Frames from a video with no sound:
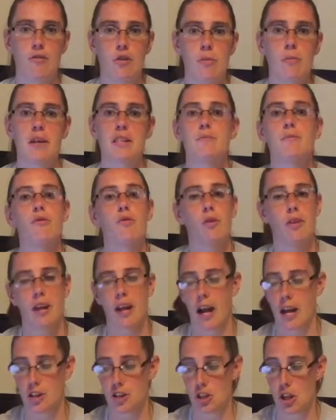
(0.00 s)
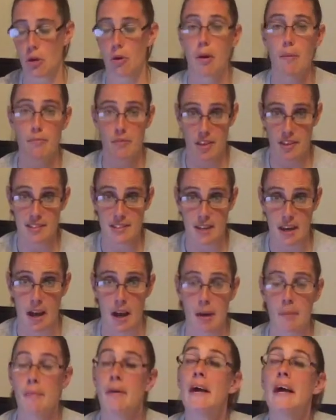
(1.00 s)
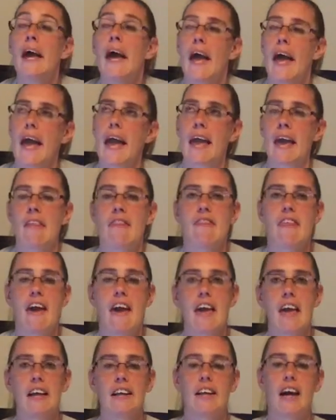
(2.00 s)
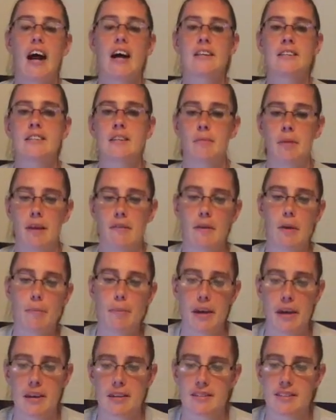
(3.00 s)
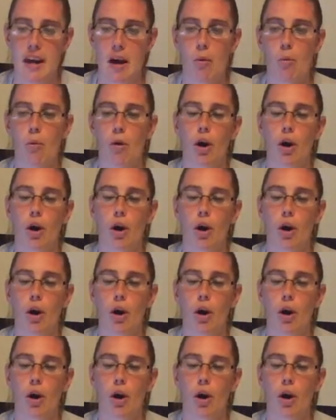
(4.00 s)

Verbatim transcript: a few months before the guys showed up this time, and they had gotten some EVPs that